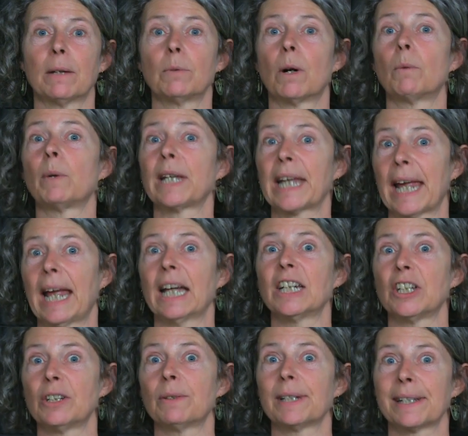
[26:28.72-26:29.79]
that what we
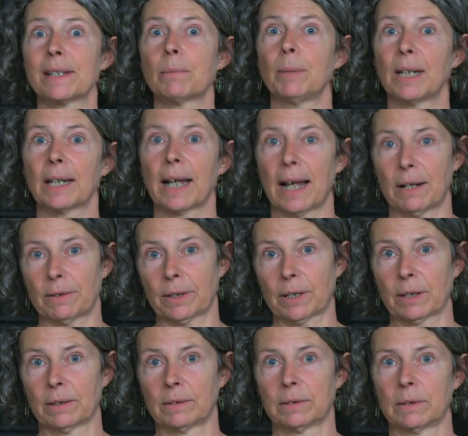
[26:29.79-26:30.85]
can do is speak
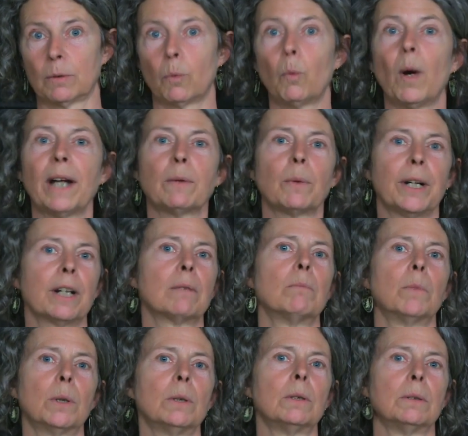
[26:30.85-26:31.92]
out when we are
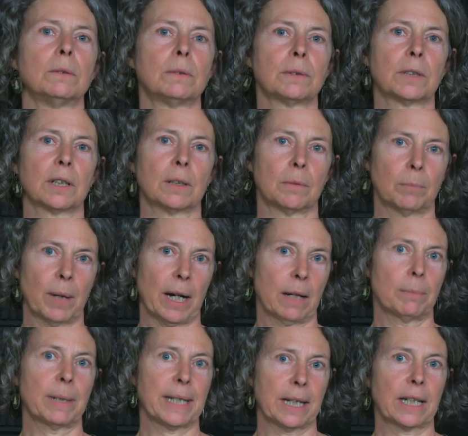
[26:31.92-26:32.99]
moved by
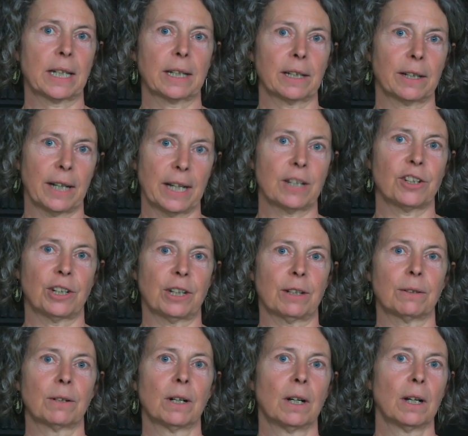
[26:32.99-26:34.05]
a particular issue.
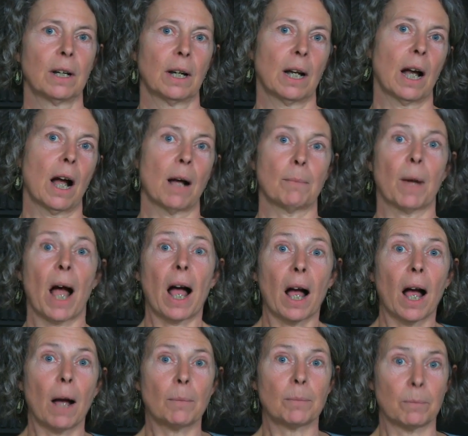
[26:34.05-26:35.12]
Um,
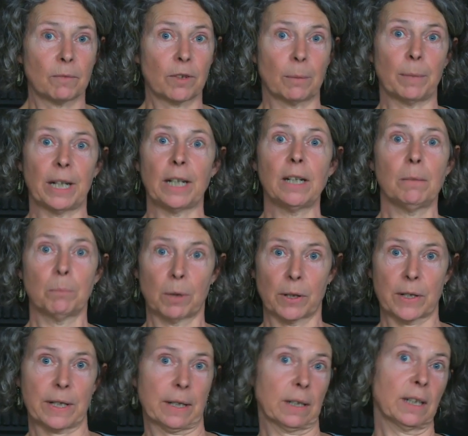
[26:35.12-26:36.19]
for me
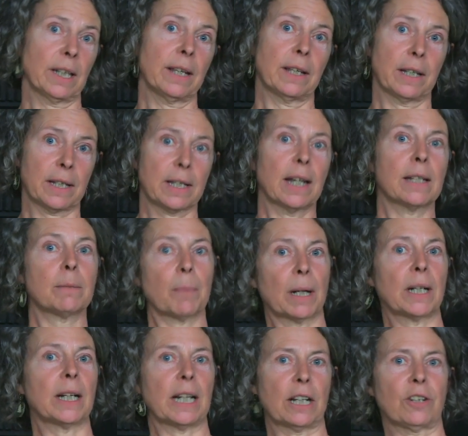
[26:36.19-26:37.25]
personally, this has
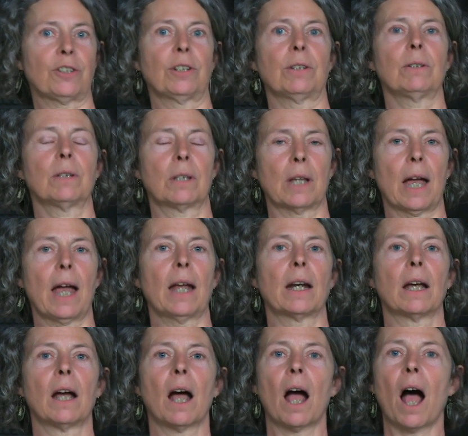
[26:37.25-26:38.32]
been an issue
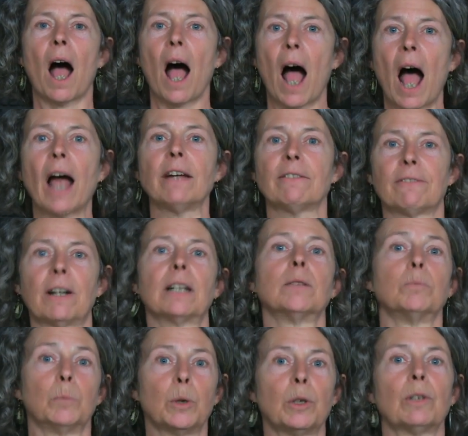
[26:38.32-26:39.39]
that I
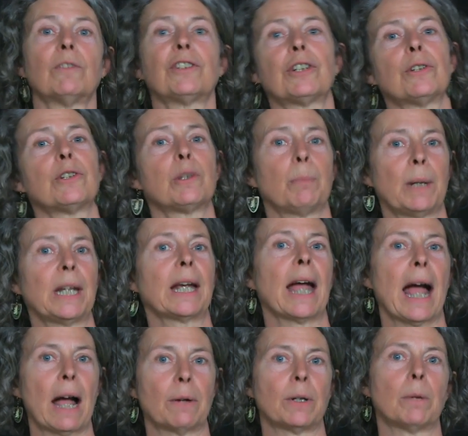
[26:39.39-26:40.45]
felt moved to
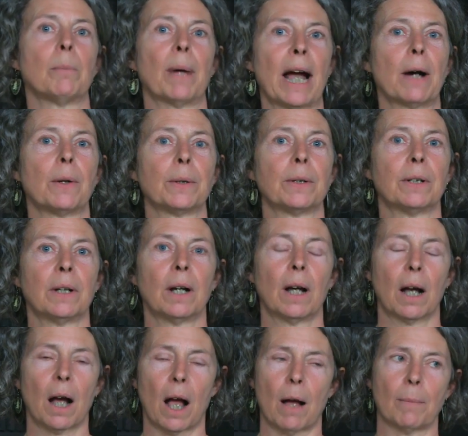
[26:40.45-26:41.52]
speak out about.
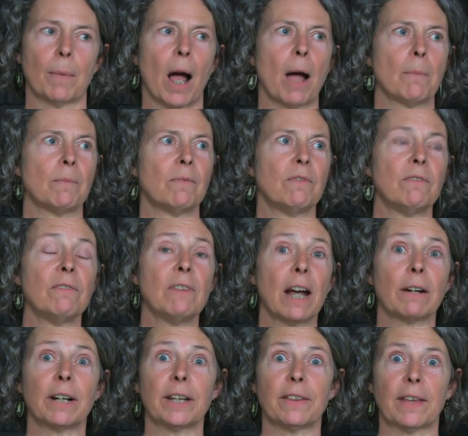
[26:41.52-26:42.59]
Um, I'm
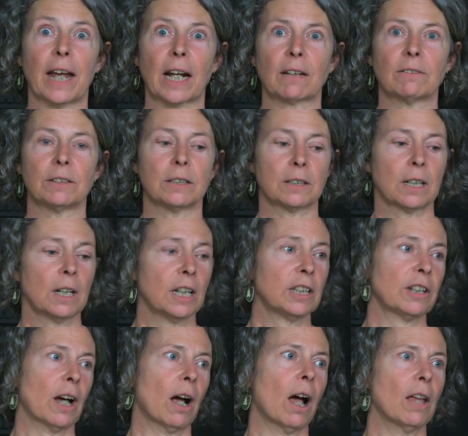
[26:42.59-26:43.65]
very thankful
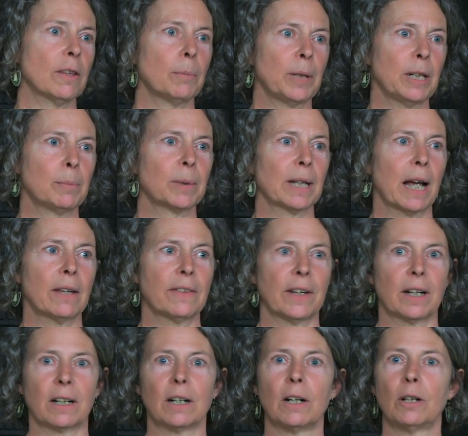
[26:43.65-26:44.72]
to all the people out
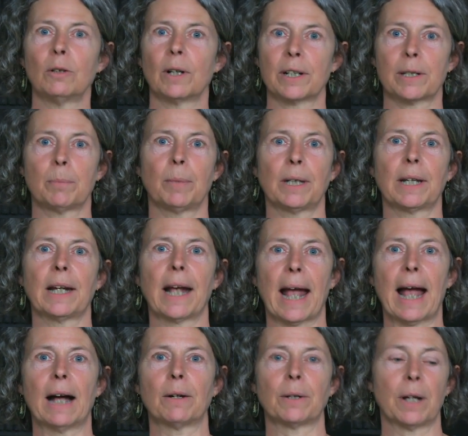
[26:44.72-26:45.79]
there who are
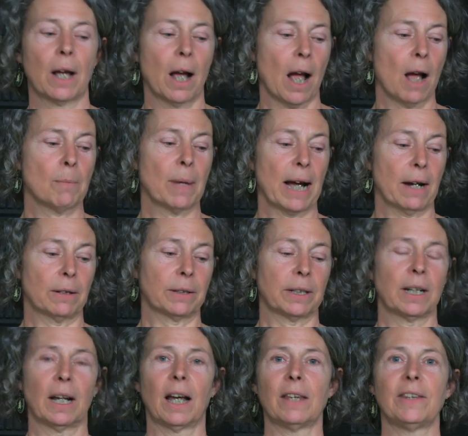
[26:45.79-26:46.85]
speaking out about
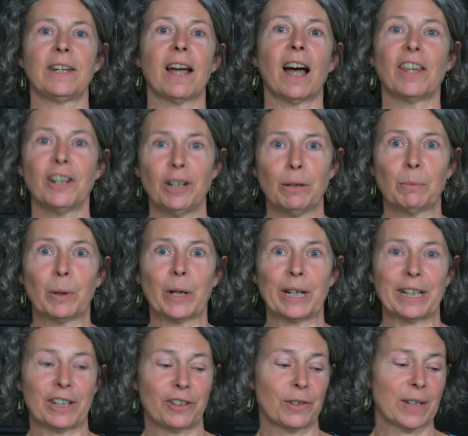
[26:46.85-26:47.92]
the other
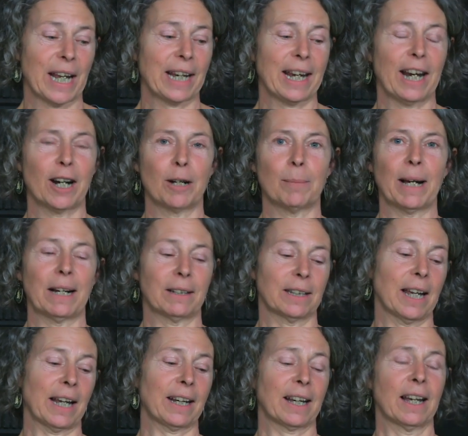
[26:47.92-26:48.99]
important issues I care about,
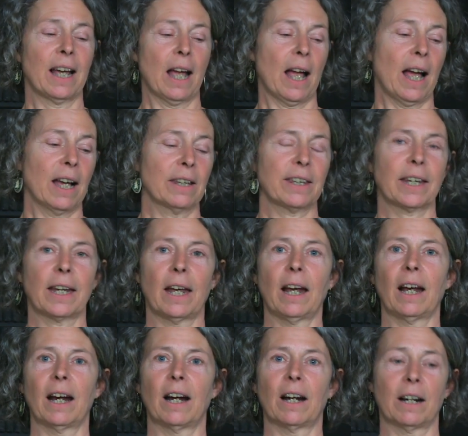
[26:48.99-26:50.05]
like
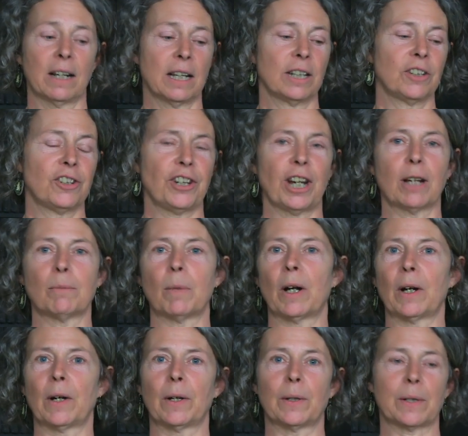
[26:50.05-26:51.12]
healthcare,
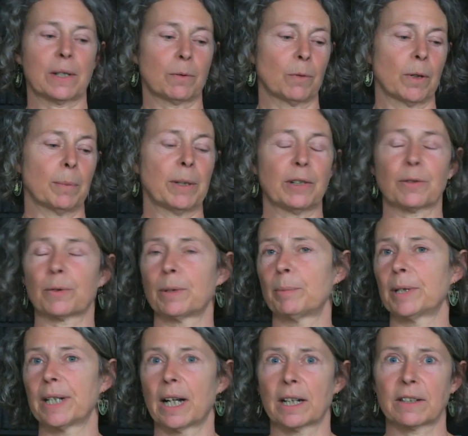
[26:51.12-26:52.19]
GMOs, women's
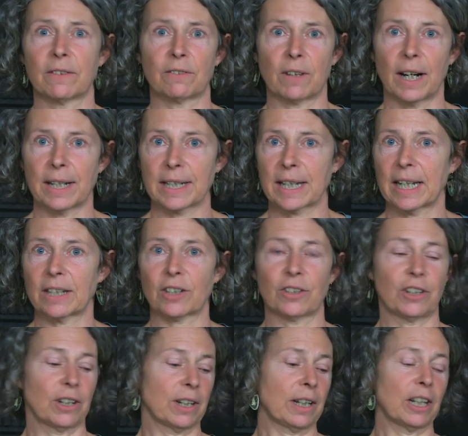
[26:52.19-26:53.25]
reproductive rights,
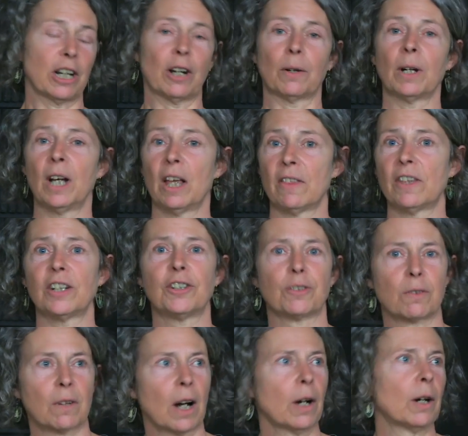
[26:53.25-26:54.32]
history, you know, the
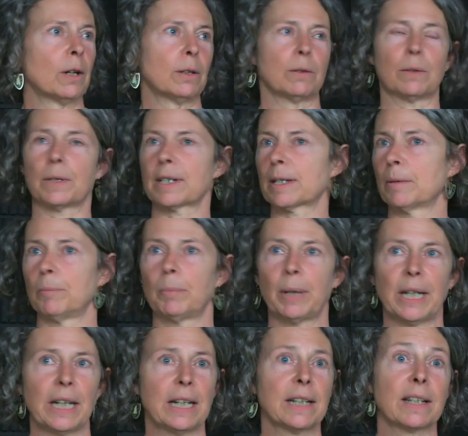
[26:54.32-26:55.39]
drones,
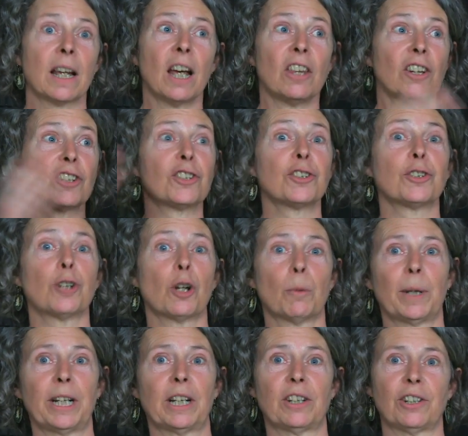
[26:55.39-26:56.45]
peace. There's so
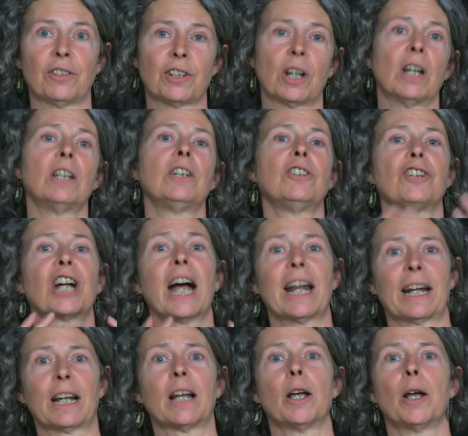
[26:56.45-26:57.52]
many issues. You got
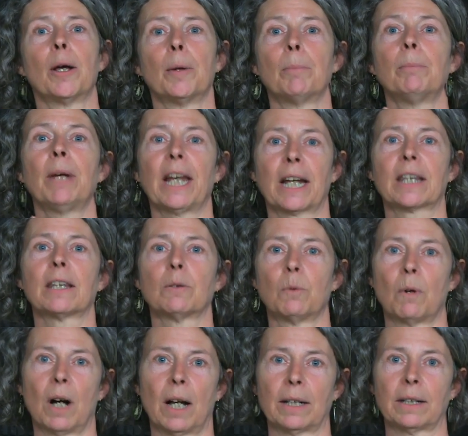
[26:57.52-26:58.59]
to pick the
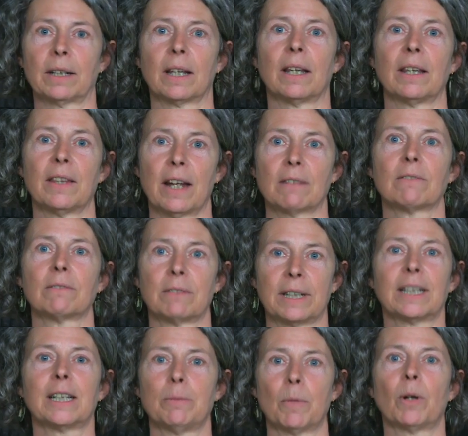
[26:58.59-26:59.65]
one that
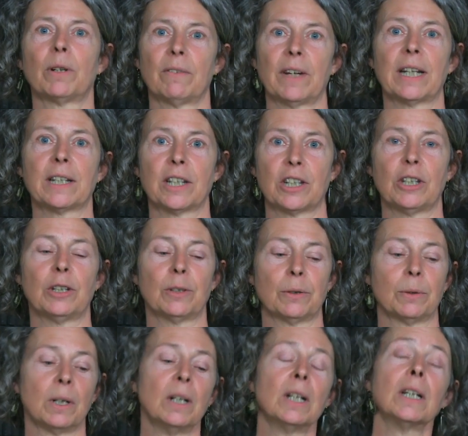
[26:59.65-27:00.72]
really motivates
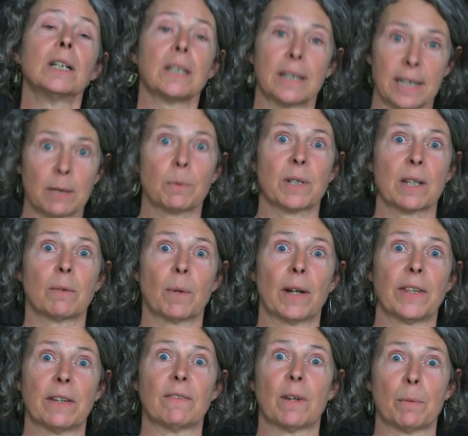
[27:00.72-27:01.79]
you. This was the
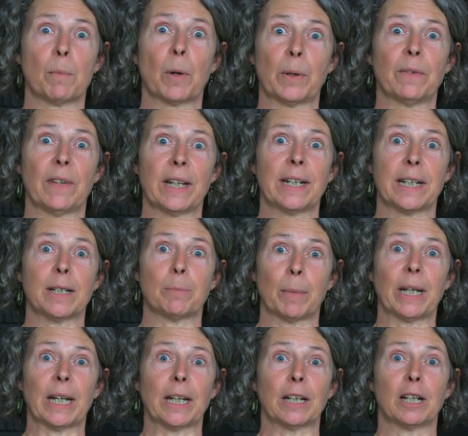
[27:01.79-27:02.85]
one that motivated
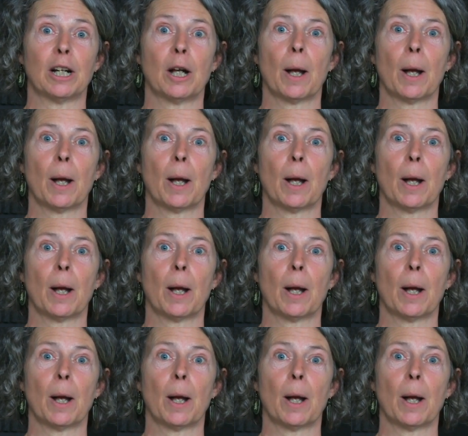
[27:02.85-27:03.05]
me.